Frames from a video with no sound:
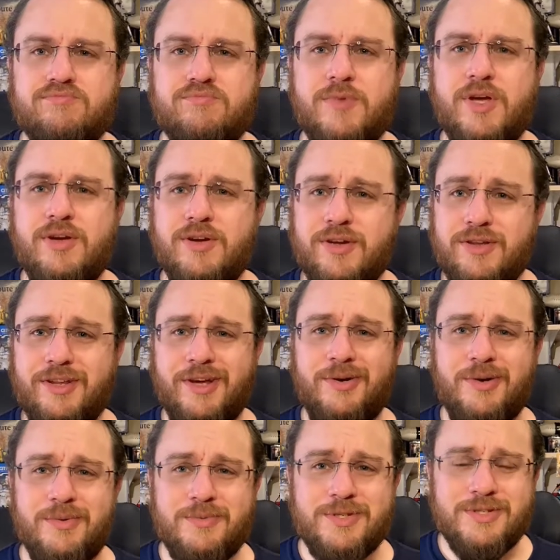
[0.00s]
Yeah, and
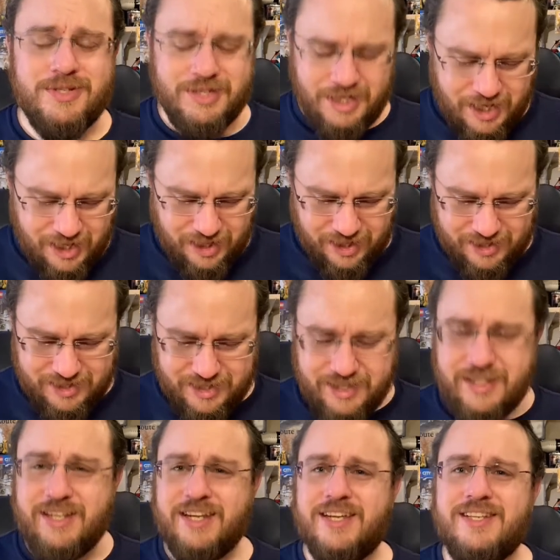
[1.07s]
now I would say let's
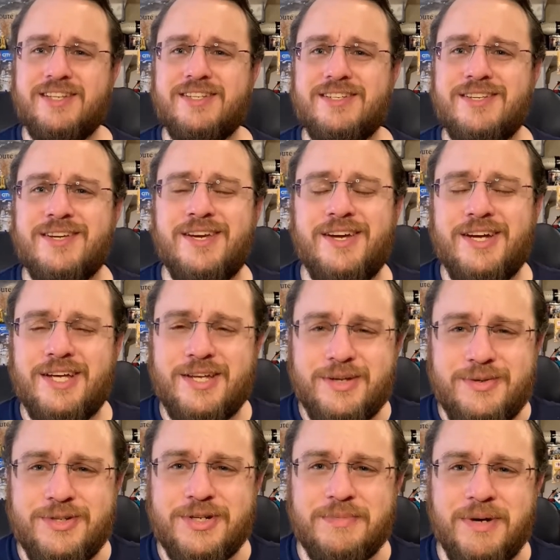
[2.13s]
take this
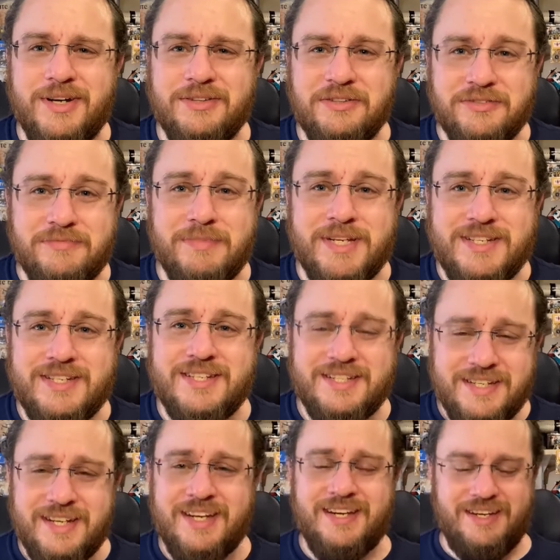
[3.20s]
huge amount of
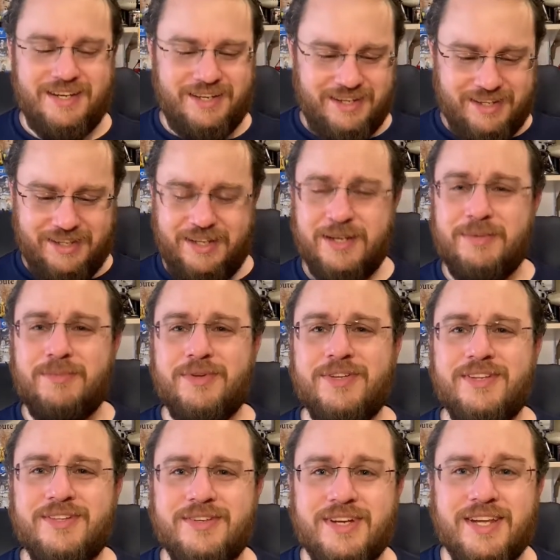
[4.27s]
pieces and put
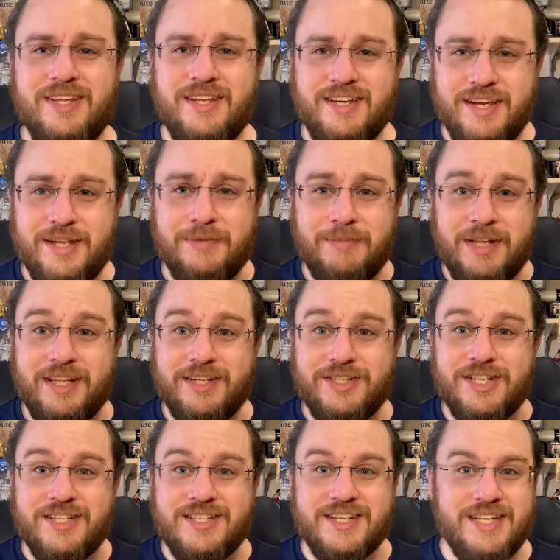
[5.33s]
it together and build a
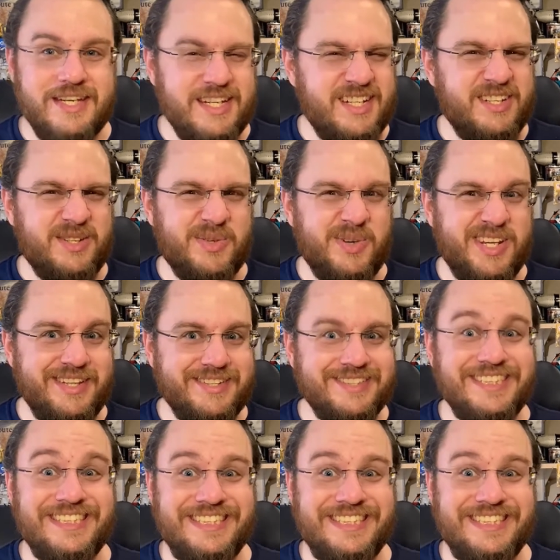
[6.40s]
jet ski. Great!